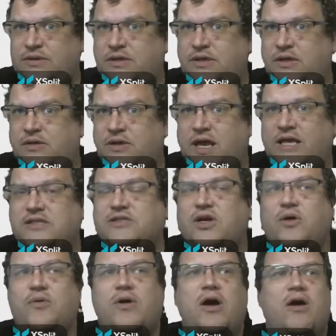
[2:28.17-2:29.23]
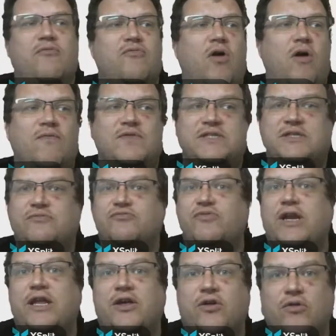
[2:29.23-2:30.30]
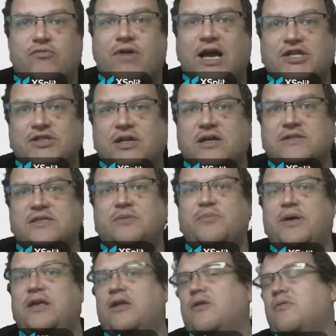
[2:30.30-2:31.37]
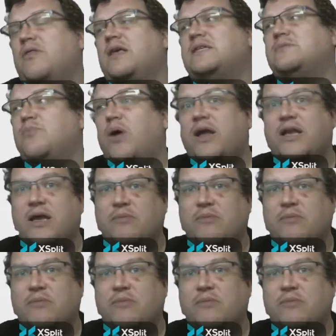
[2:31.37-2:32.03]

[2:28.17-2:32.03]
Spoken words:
Okay, so obviously really good rationales can be, you know, this might